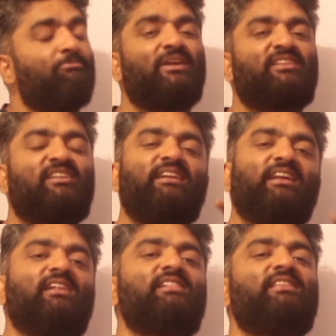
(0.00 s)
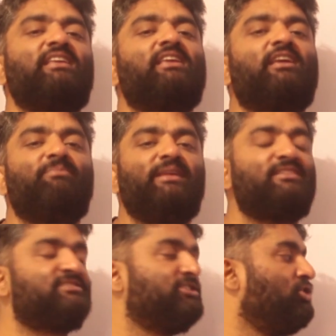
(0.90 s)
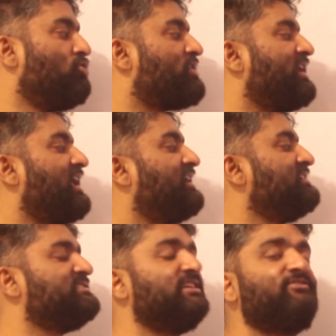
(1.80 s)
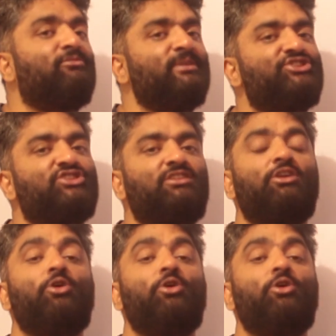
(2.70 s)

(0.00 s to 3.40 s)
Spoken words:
But critical thinking means looking at this information